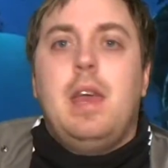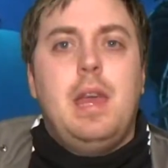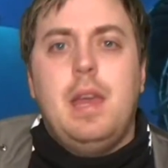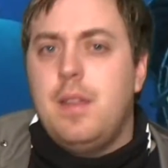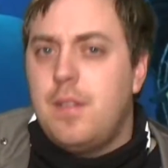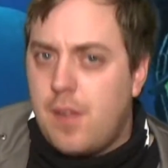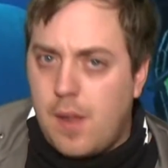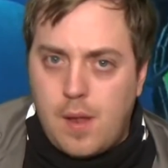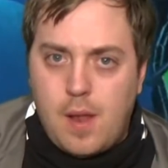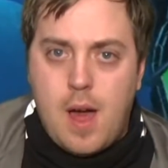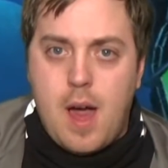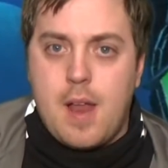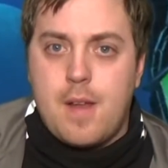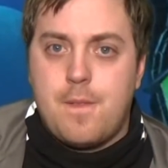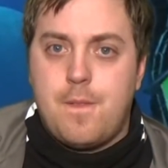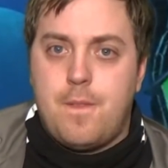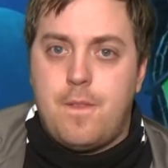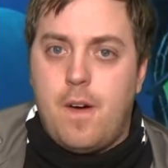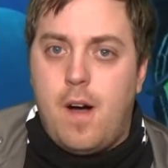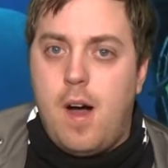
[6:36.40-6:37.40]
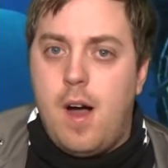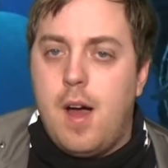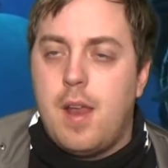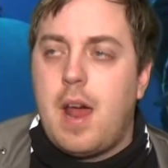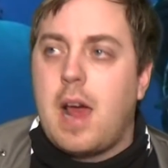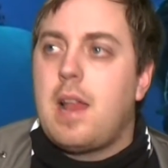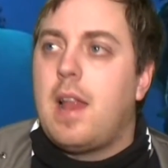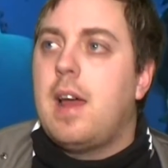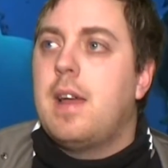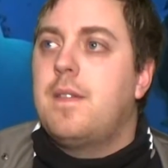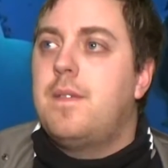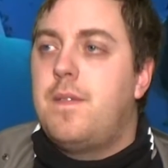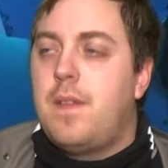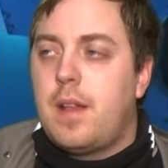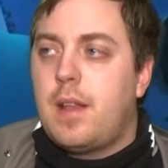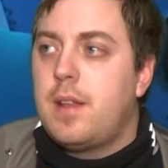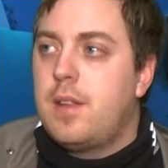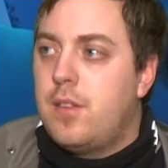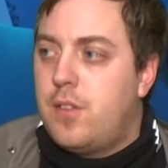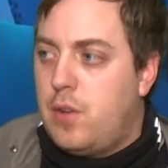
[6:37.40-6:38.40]
He's a lot of fun. I like
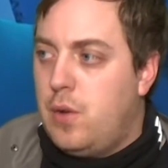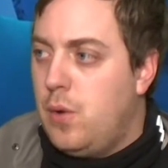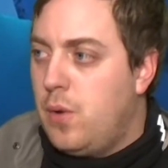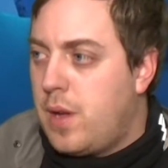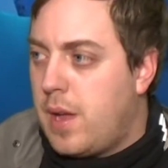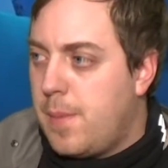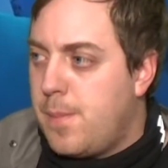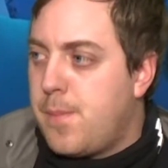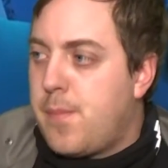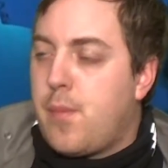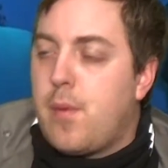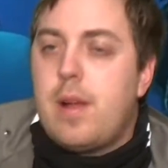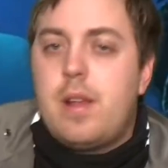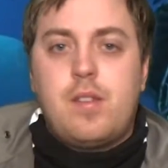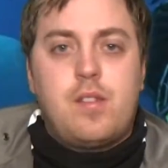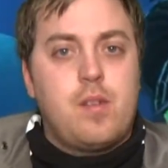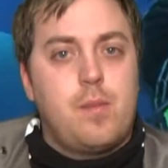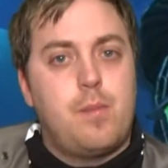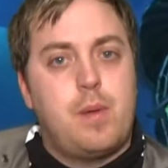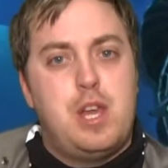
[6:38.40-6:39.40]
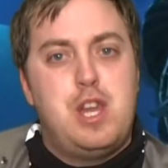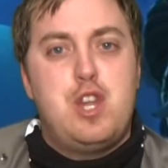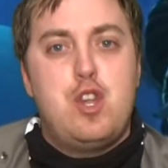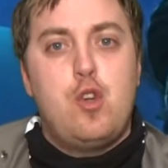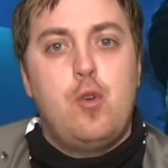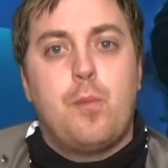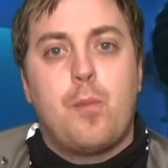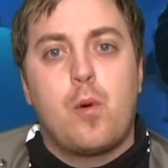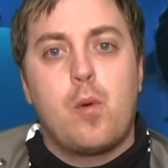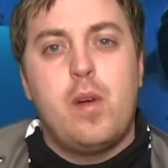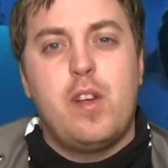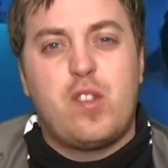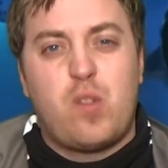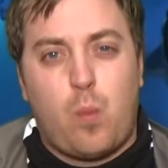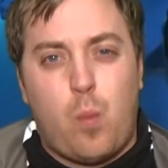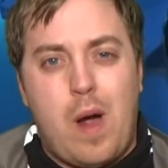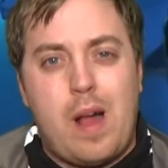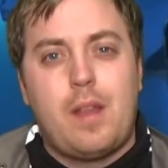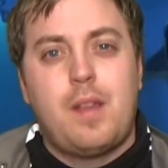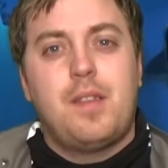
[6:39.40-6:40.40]
villains who can bring some humor as
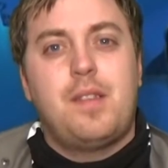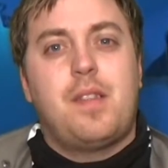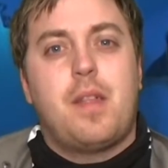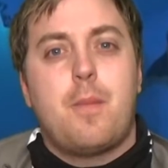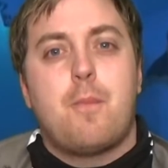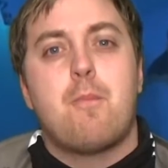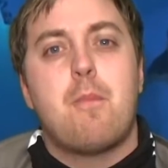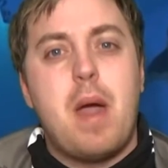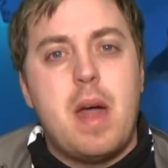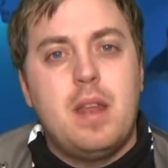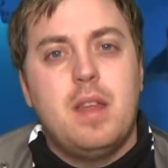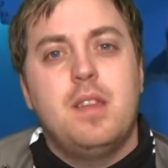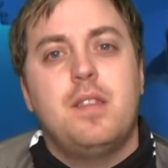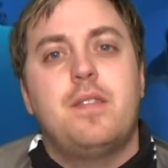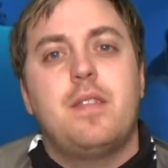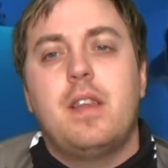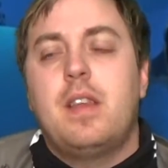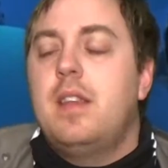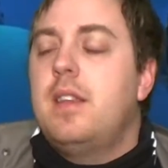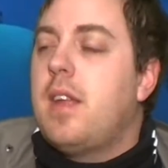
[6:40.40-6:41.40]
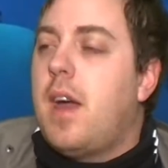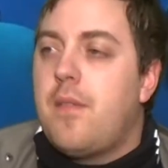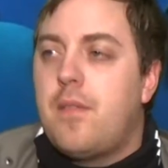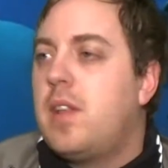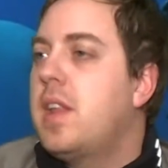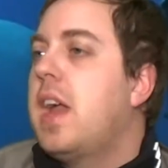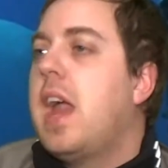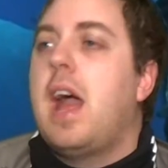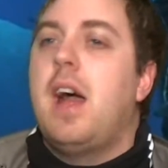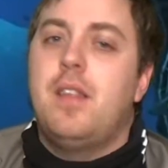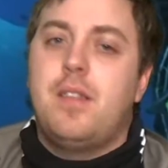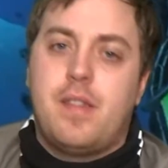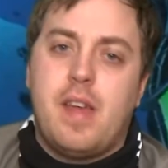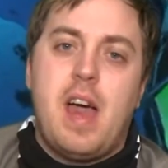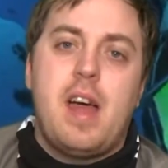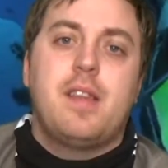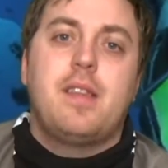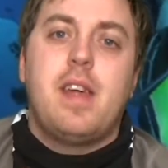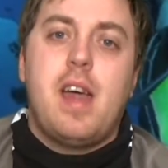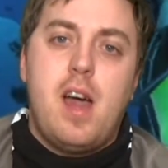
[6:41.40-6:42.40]
well as the menace, and he definitely has
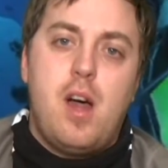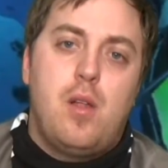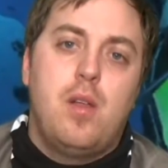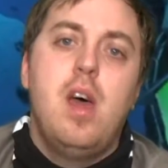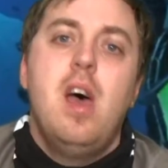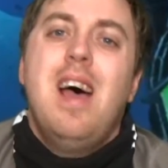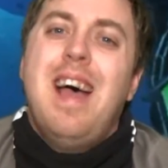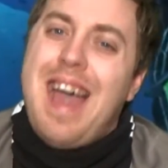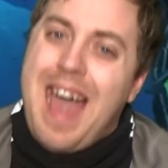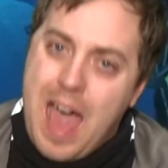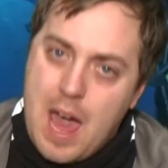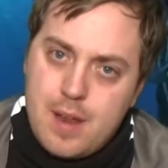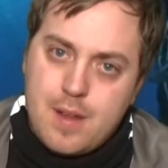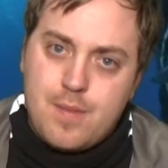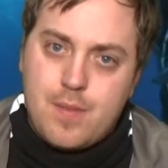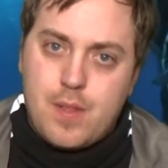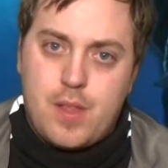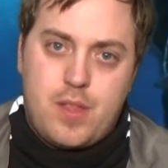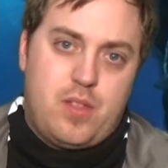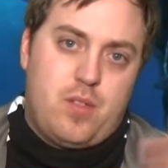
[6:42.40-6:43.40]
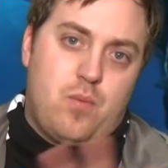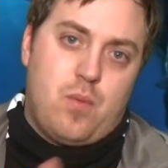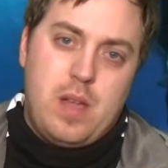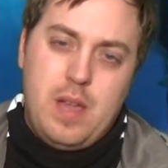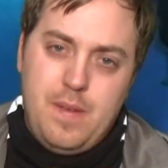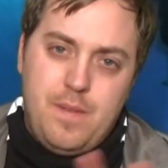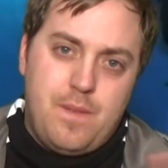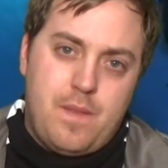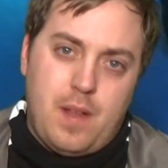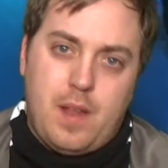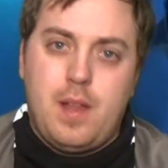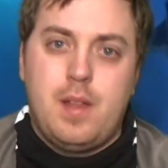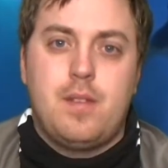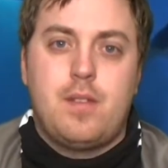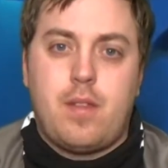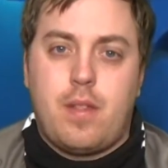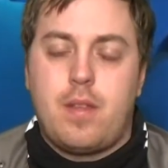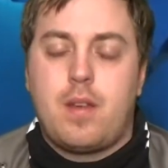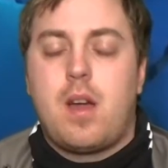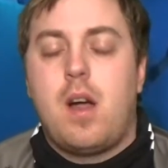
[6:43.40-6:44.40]
that down. Out of the three
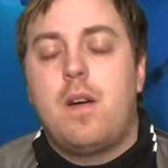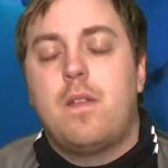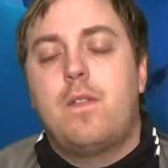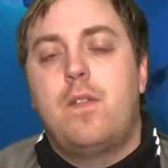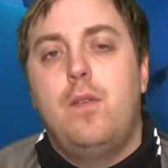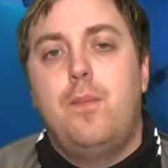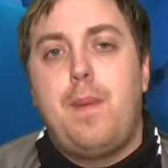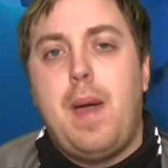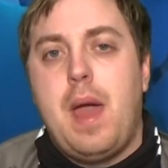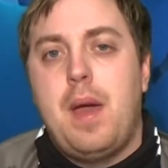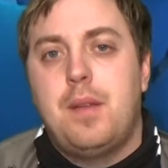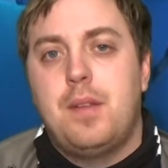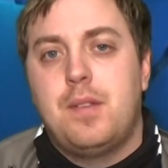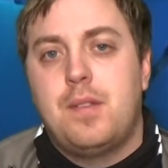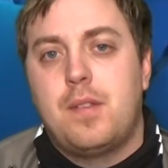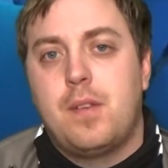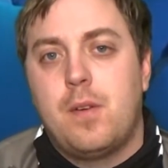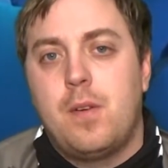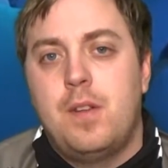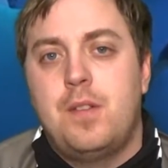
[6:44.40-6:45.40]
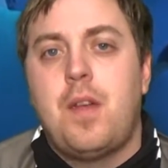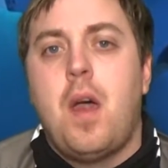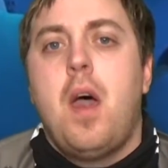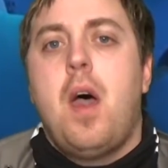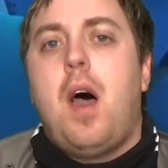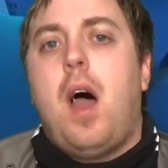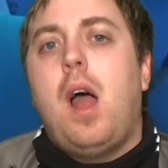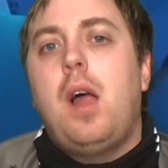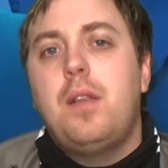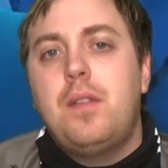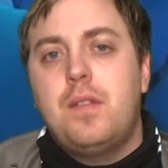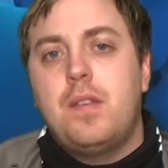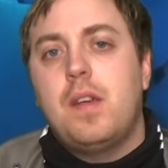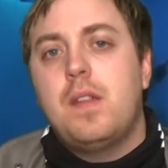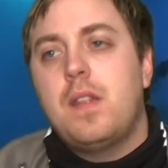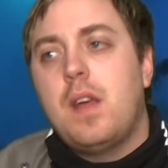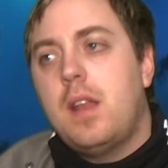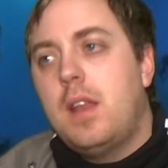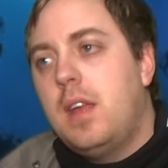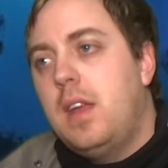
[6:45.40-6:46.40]
villains of the Kung Fu Panda series, I'd
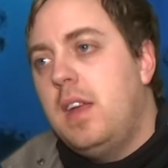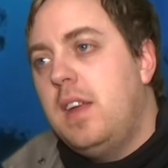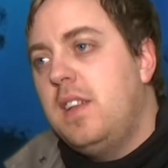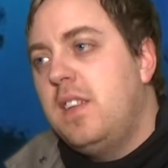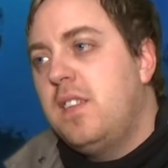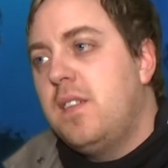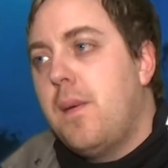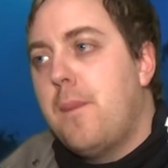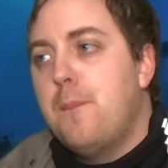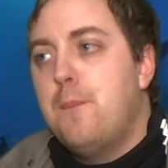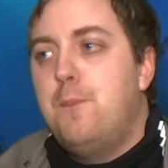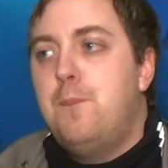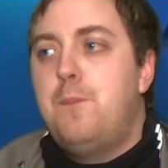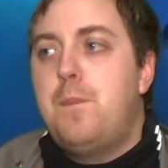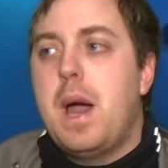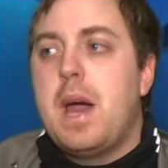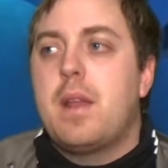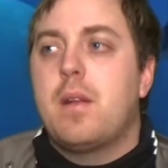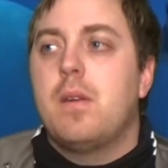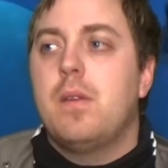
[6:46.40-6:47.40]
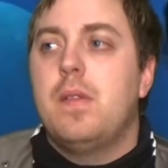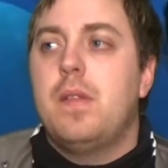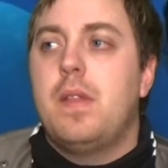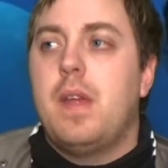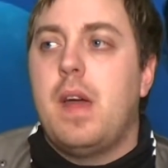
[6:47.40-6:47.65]
say that he's better